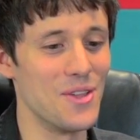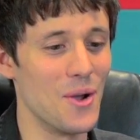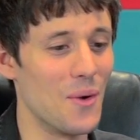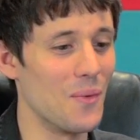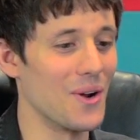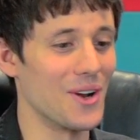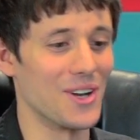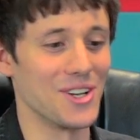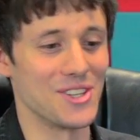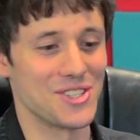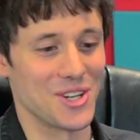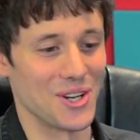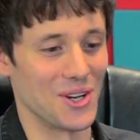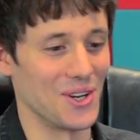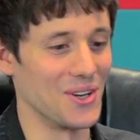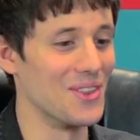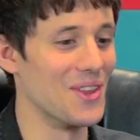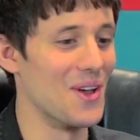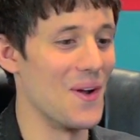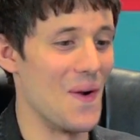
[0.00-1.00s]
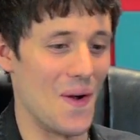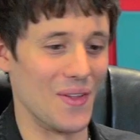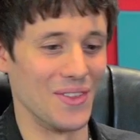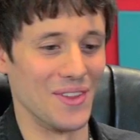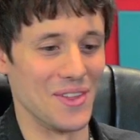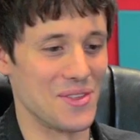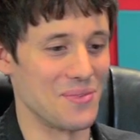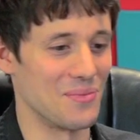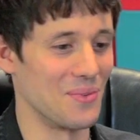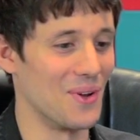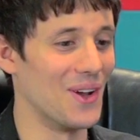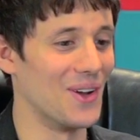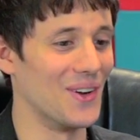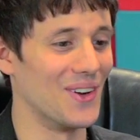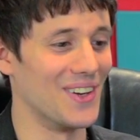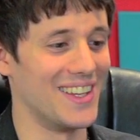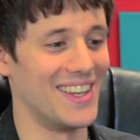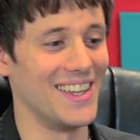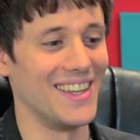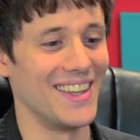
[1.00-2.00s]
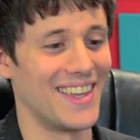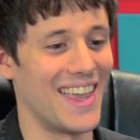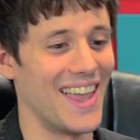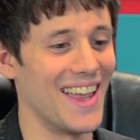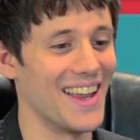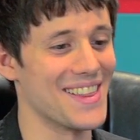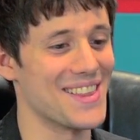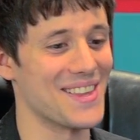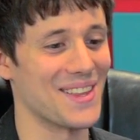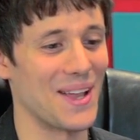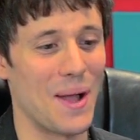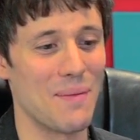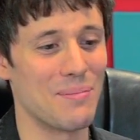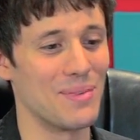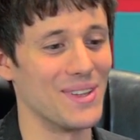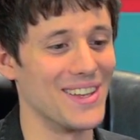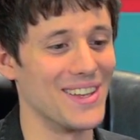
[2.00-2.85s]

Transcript: nowhere to turn though on this road. He can't stop